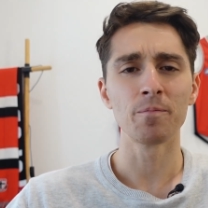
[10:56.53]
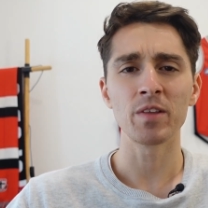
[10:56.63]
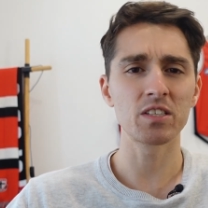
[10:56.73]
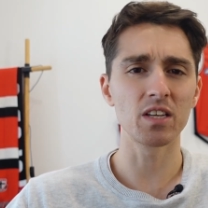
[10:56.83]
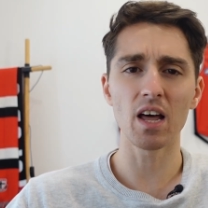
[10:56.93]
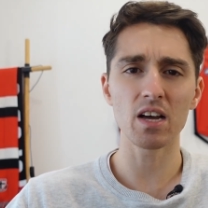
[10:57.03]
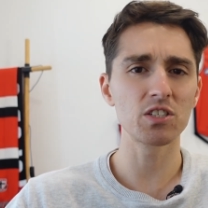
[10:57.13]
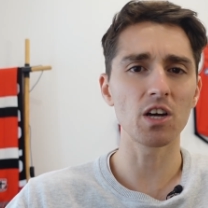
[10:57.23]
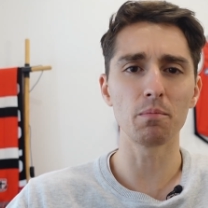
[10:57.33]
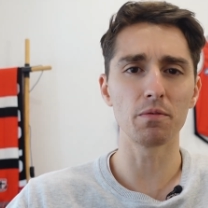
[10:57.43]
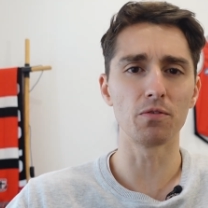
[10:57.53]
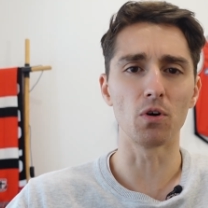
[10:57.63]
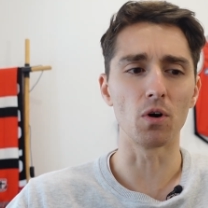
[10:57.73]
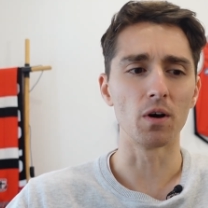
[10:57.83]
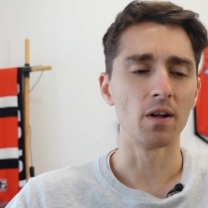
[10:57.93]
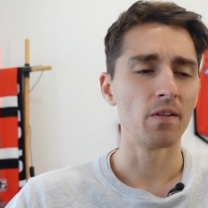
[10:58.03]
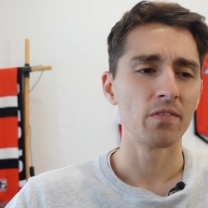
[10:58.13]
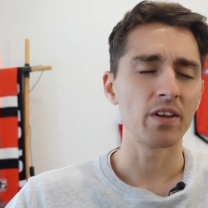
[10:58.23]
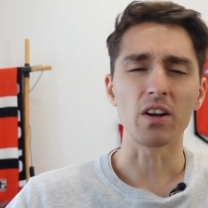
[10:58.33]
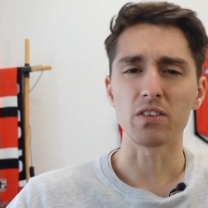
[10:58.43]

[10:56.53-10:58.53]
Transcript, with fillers: It's the last time before, you know,